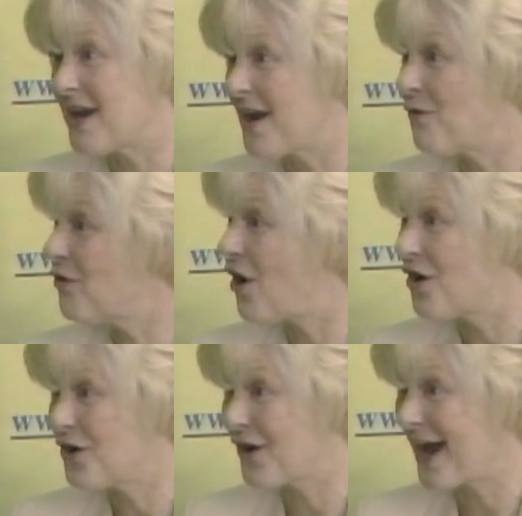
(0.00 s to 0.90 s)
no
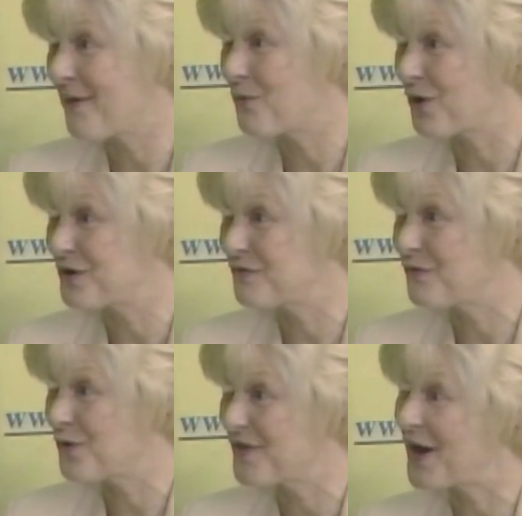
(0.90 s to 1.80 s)
longer worked
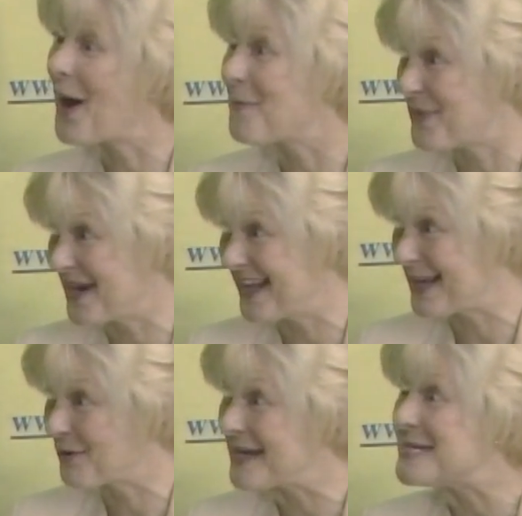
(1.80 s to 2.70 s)
for the company.
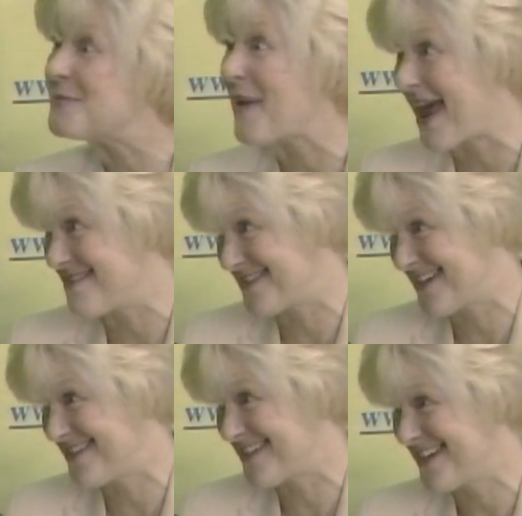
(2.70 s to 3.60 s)
They were
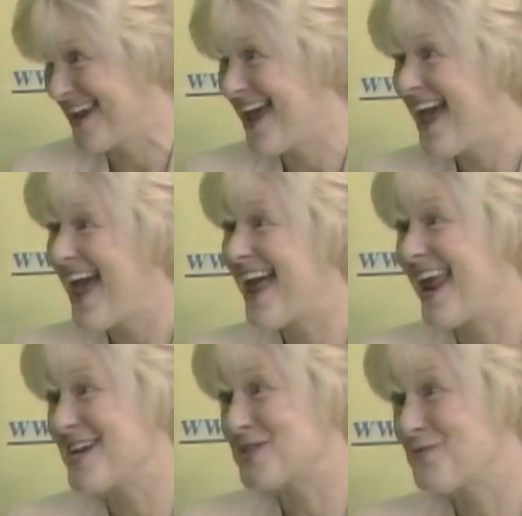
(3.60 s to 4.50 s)
independent.
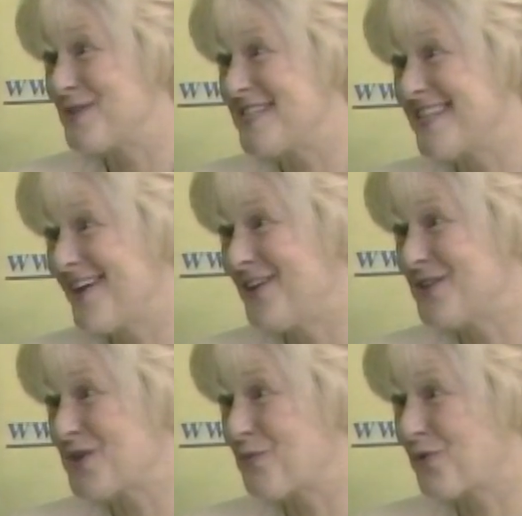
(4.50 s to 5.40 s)
And as a
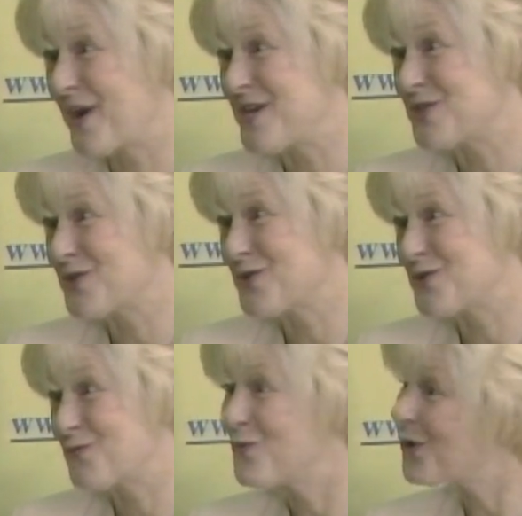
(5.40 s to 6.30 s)
result,
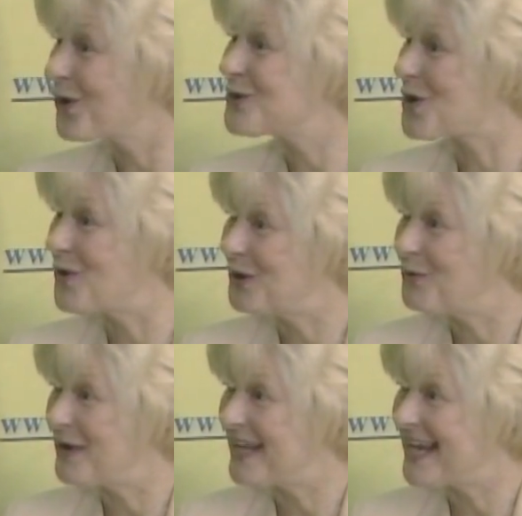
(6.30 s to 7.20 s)
appraisers worked only
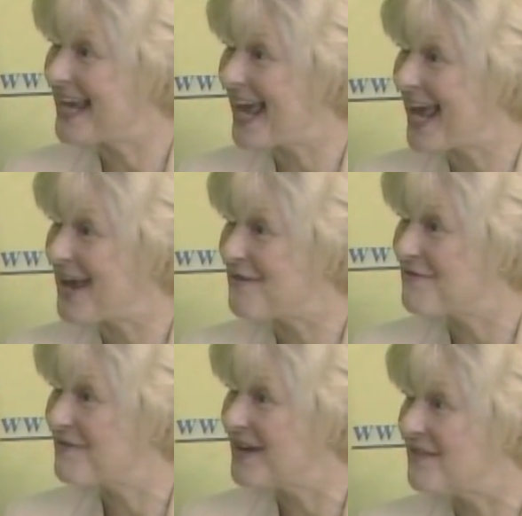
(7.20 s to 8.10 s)
when they
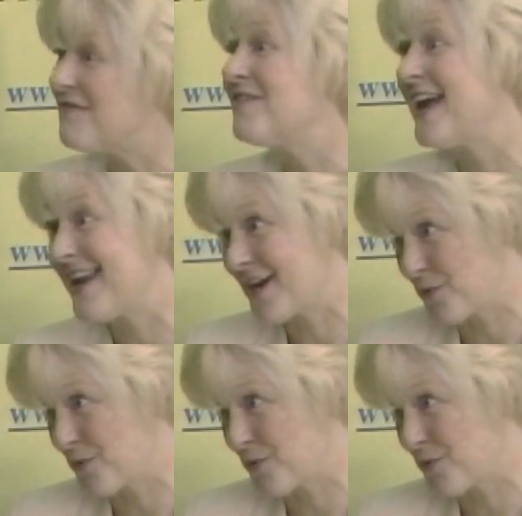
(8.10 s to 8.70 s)
gave inflated